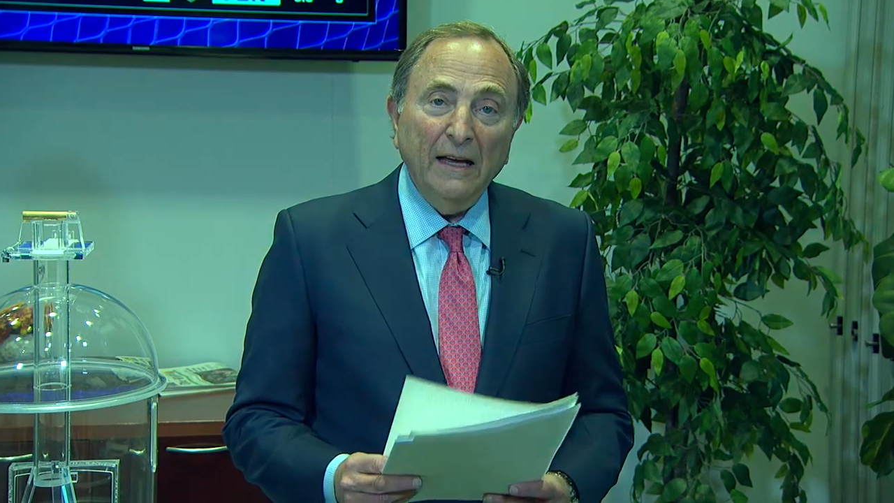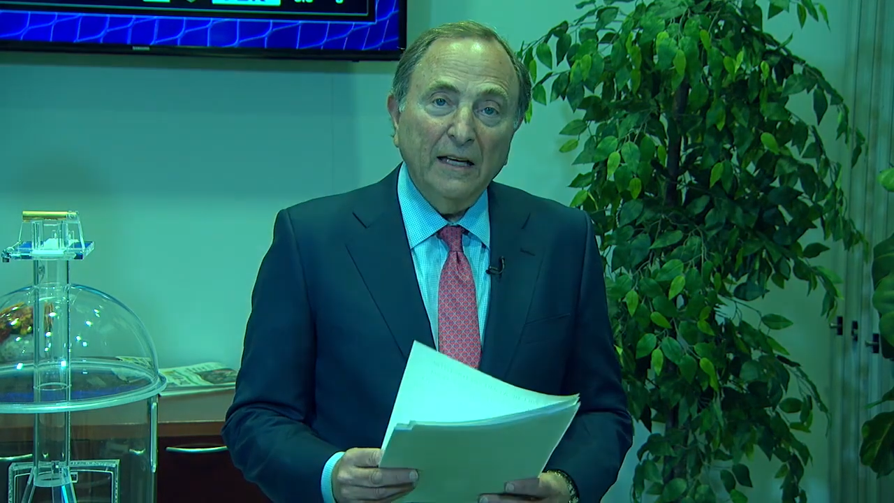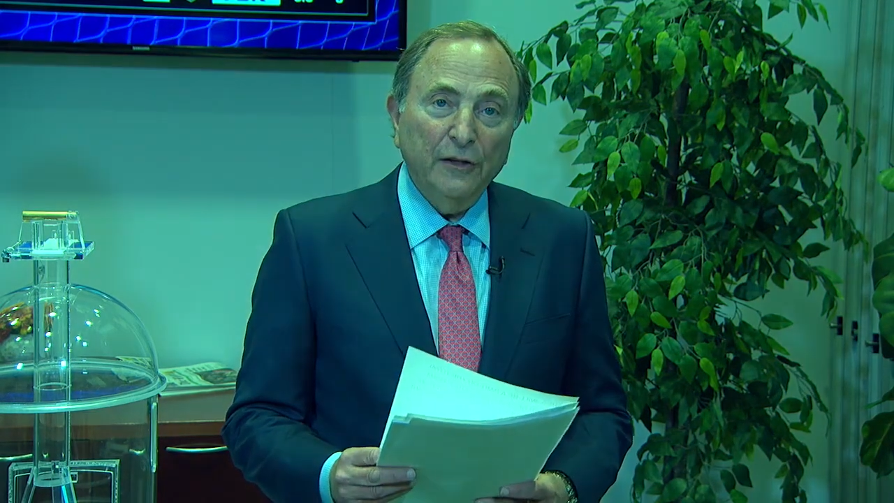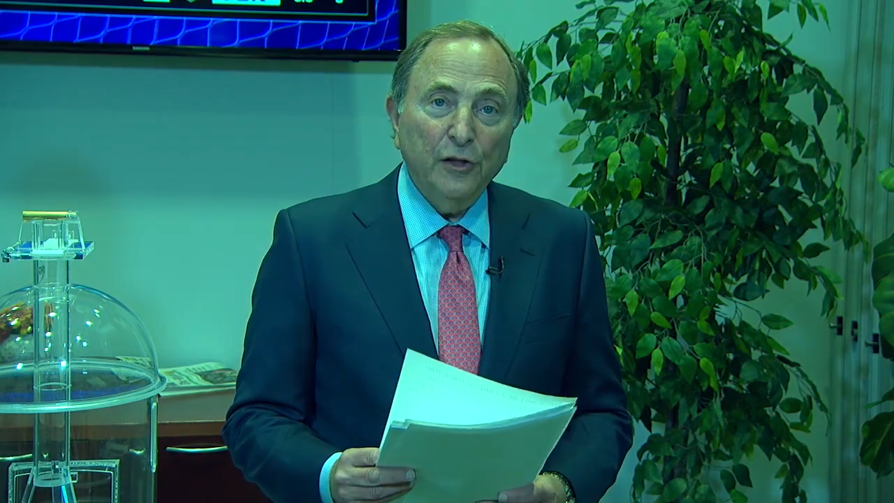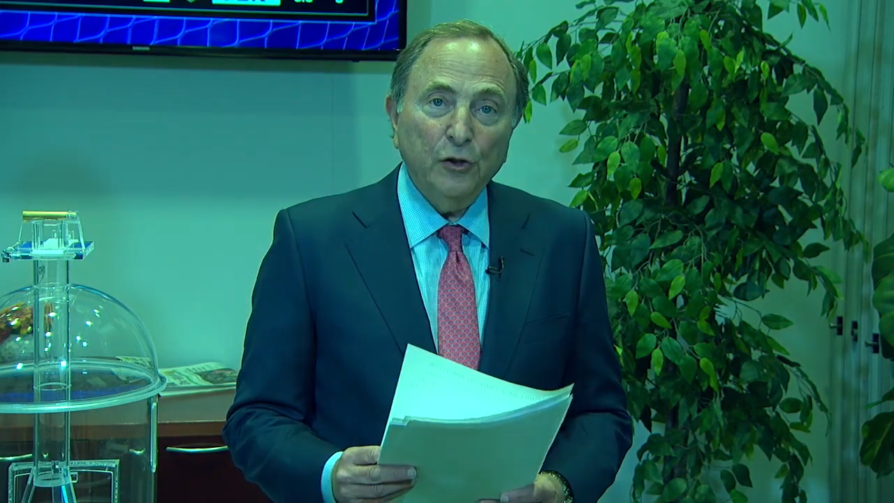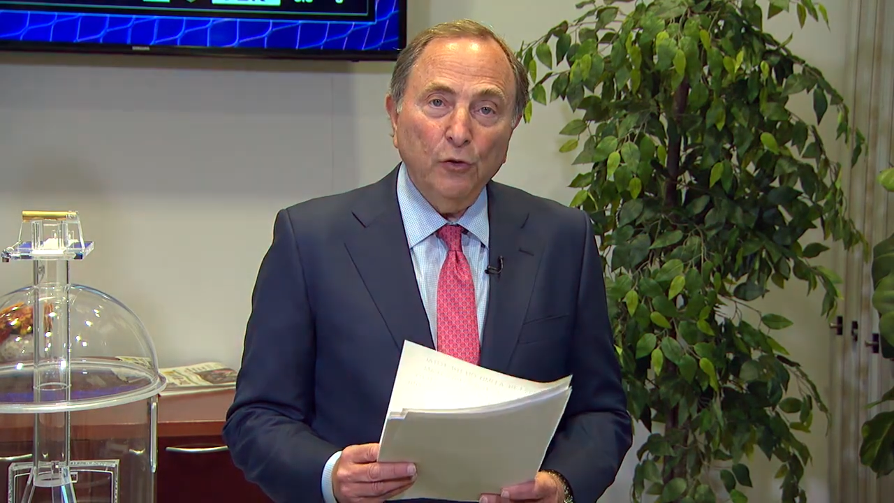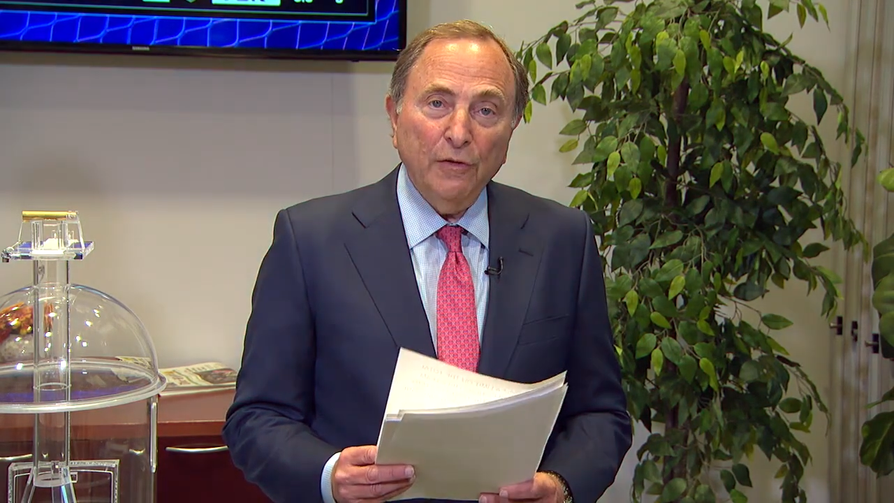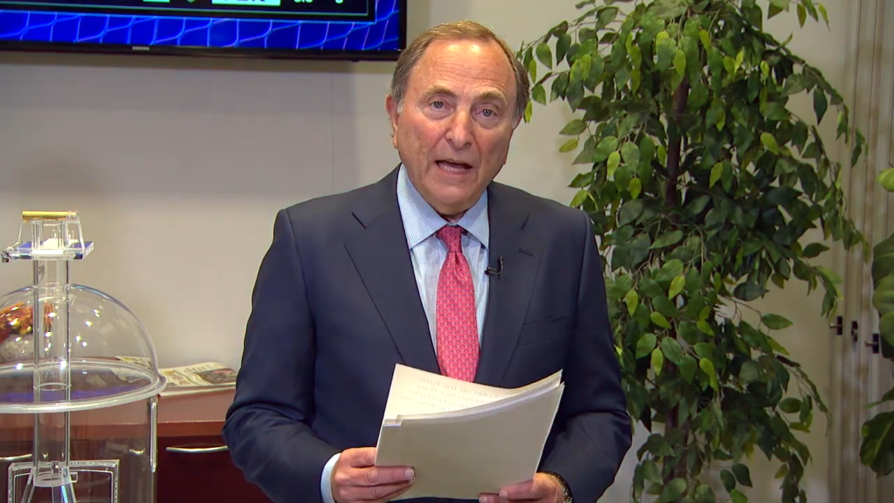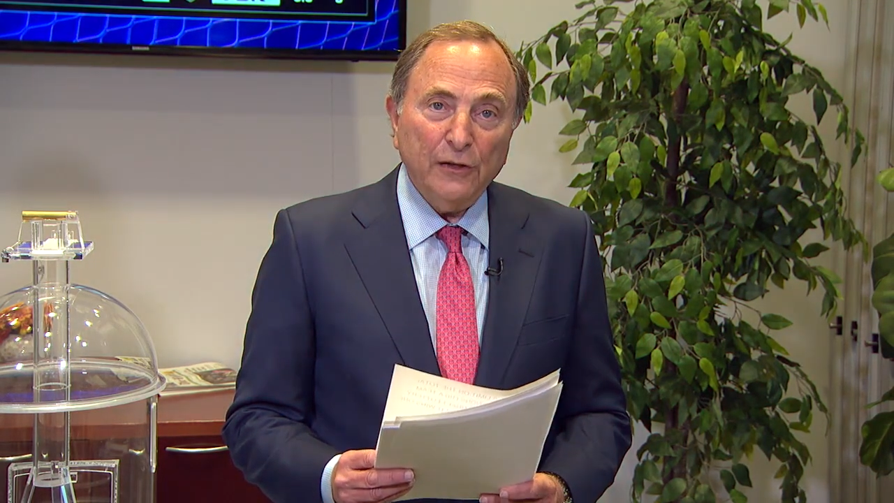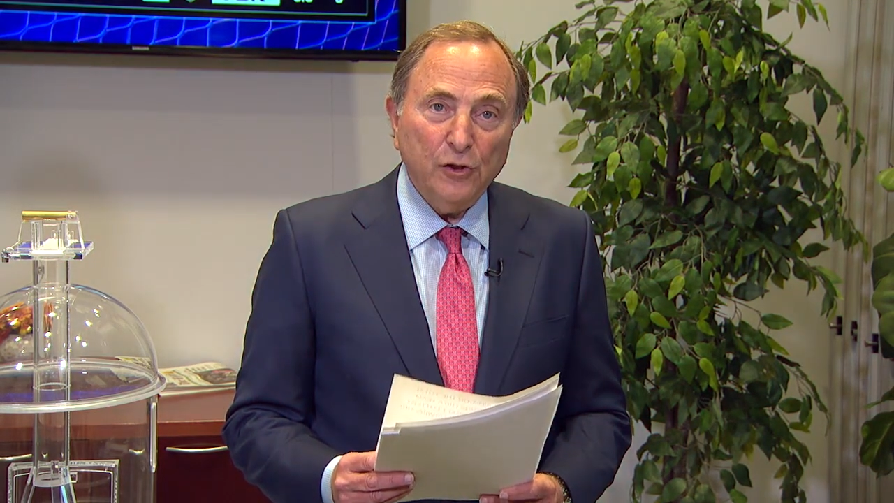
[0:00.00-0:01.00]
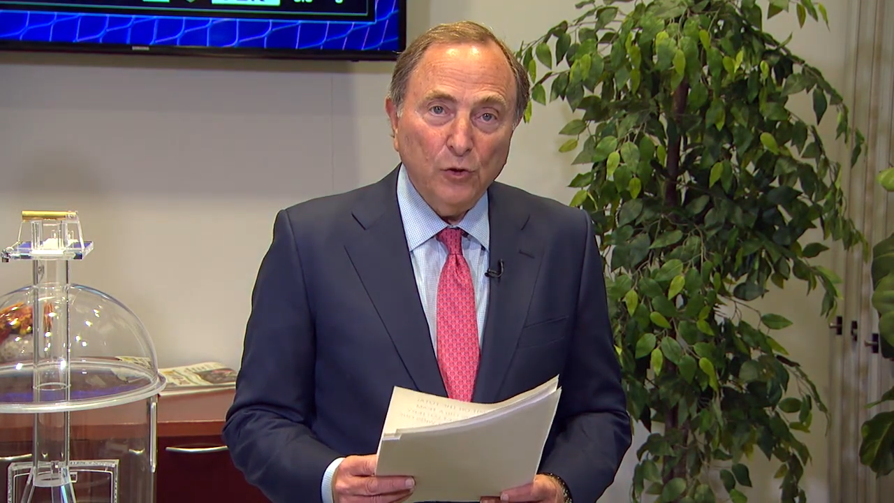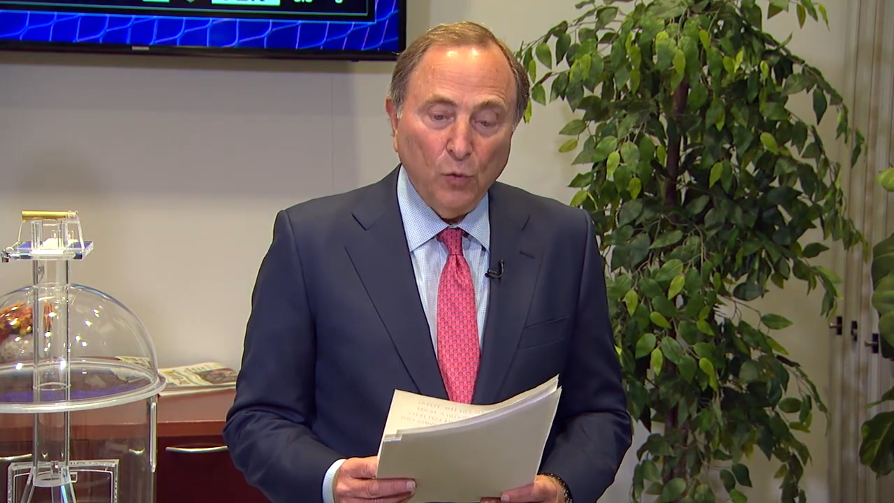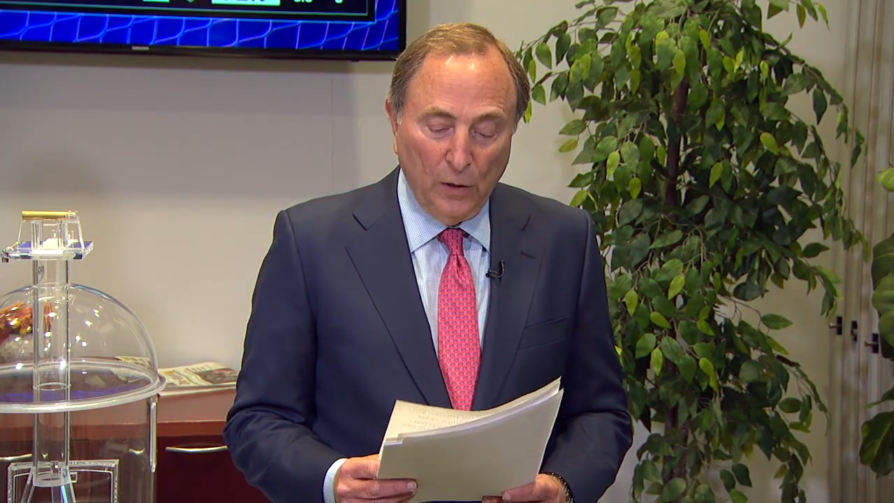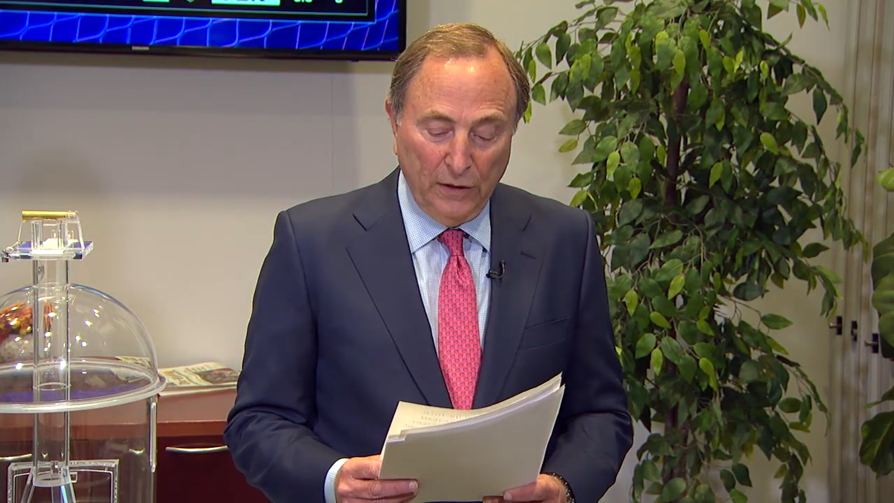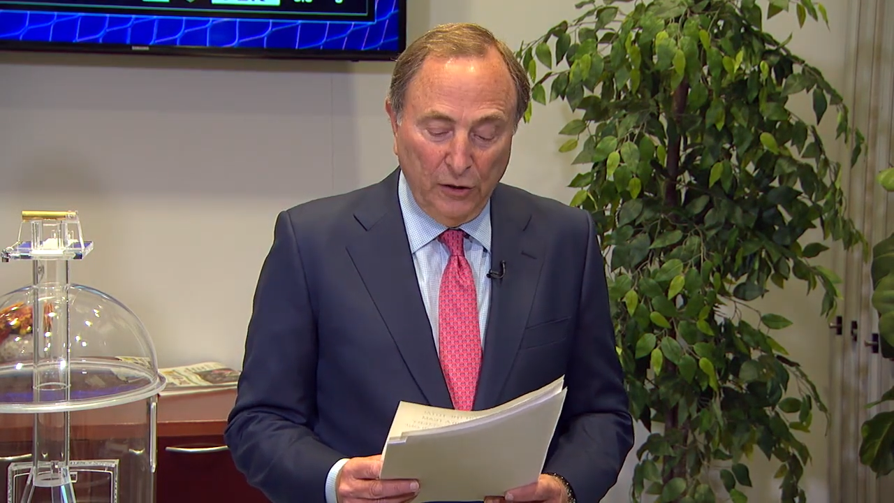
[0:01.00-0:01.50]
in the
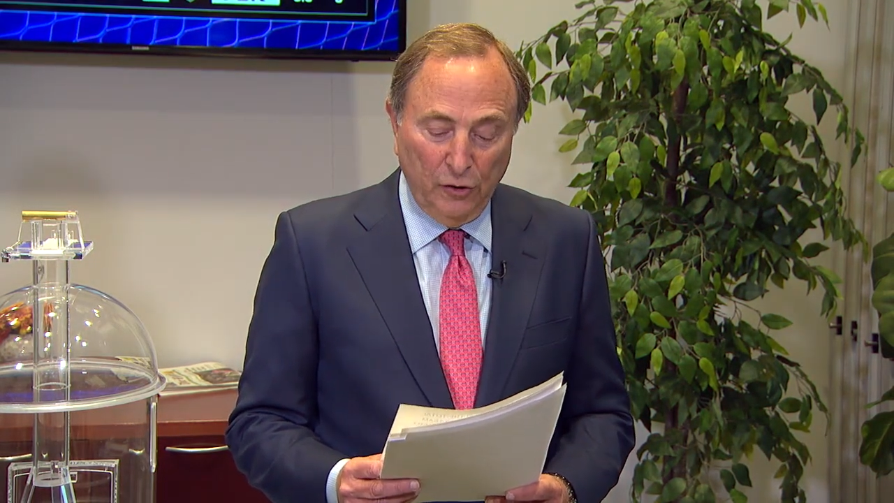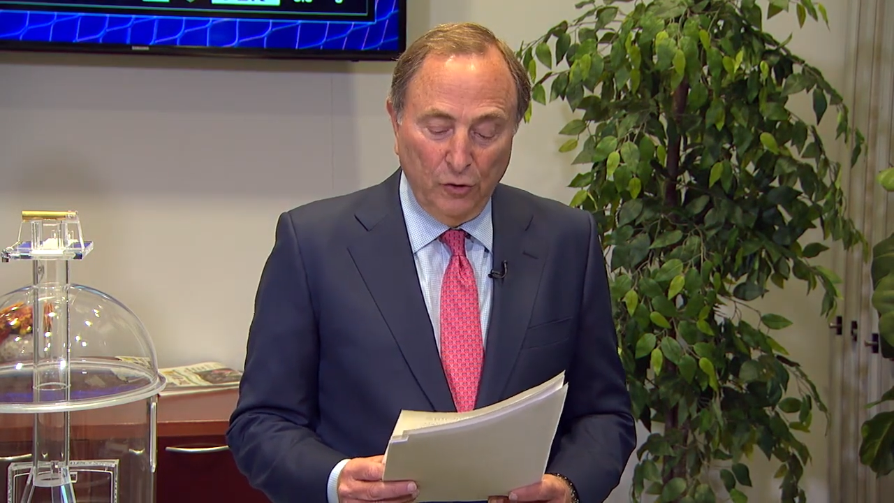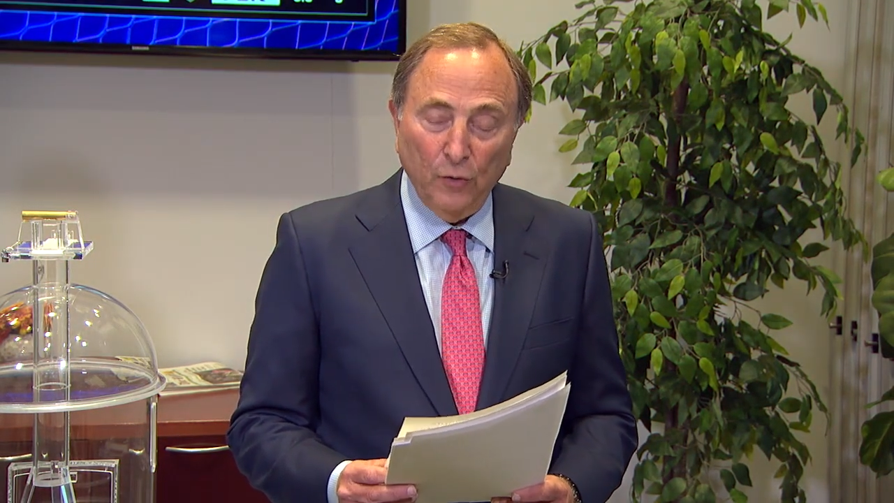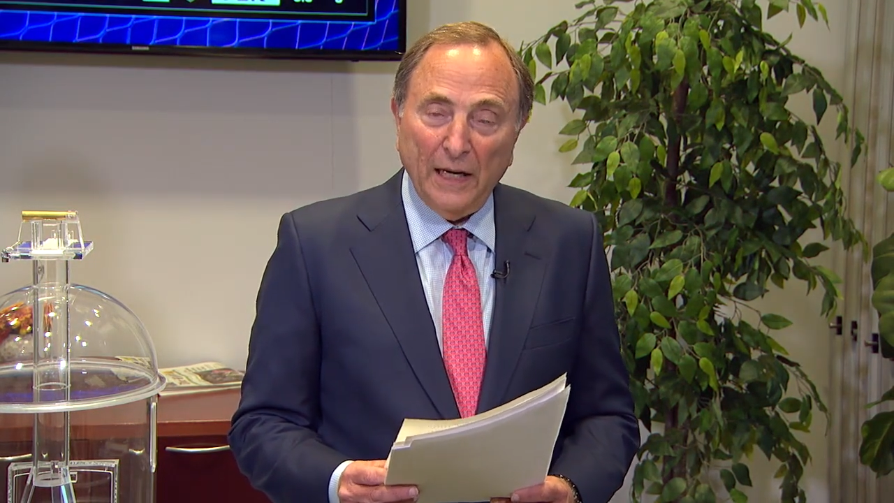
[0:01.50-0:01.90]
2022